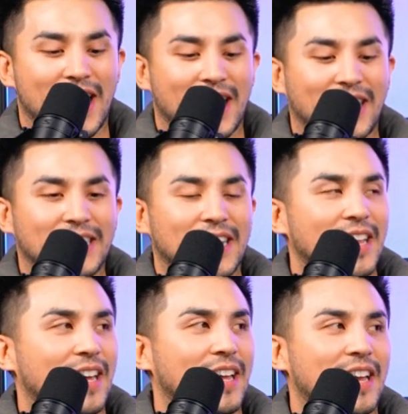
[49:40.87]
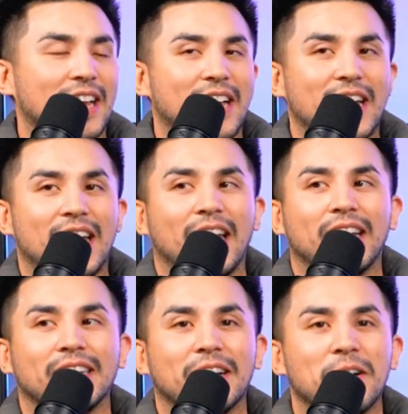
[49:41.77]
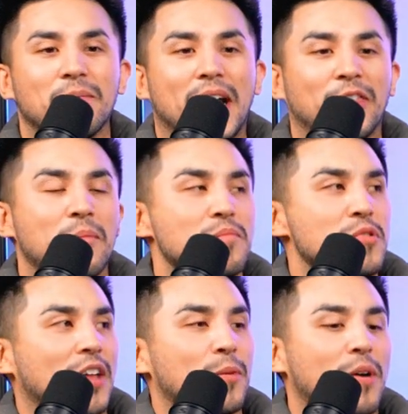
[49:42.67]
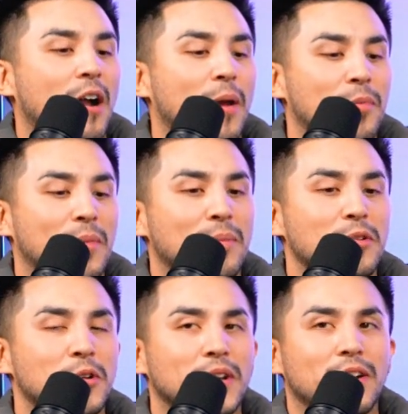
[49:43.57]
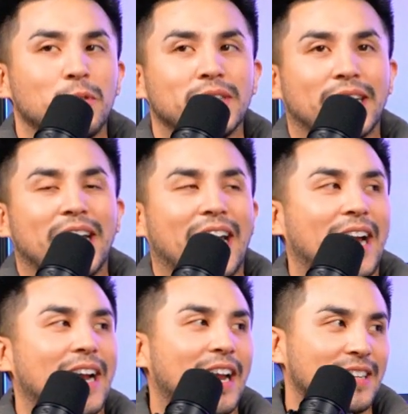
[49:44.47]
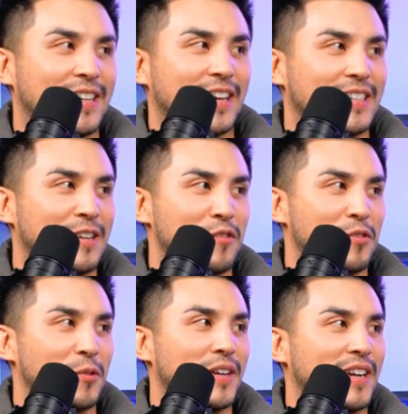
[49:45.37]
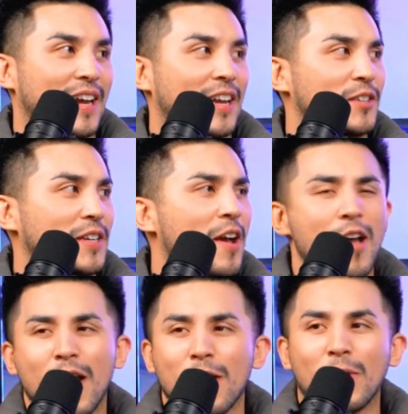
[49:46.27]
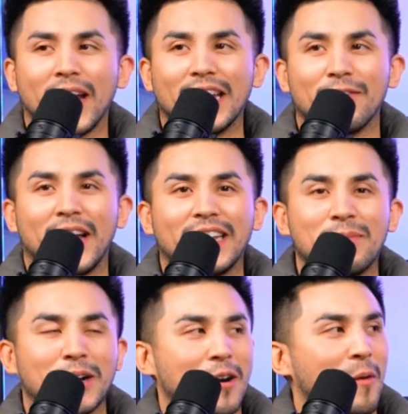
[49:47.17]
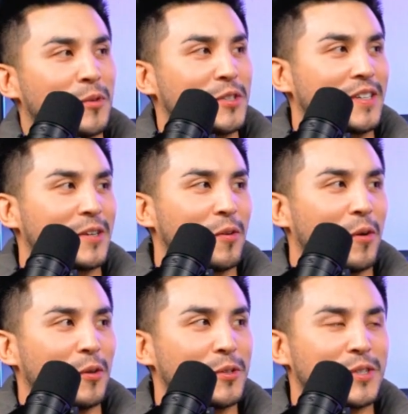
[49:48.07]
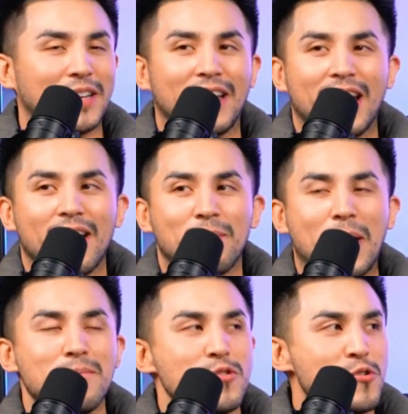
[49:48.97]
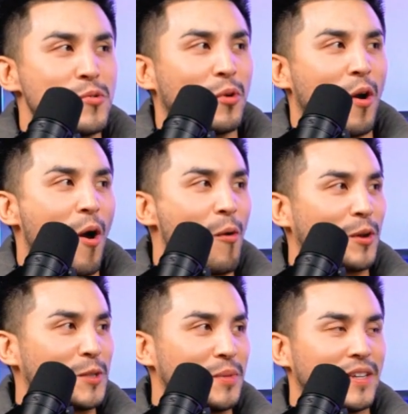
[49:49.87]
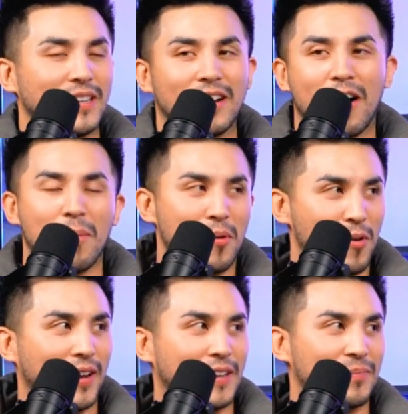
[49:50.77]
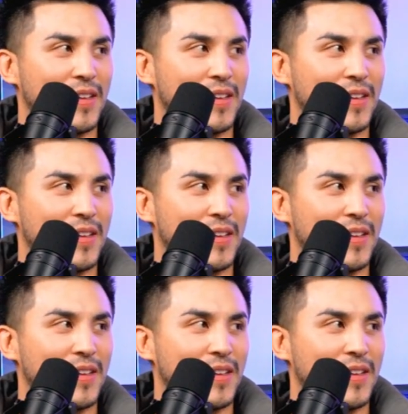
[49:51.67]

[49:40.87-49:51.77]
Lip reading: and I did it. And at the bottom, I put my mood was like an 8 out of 10 instead of a 3. And I was like, wait, if I keep accomplishing goals, my mood will always be on point.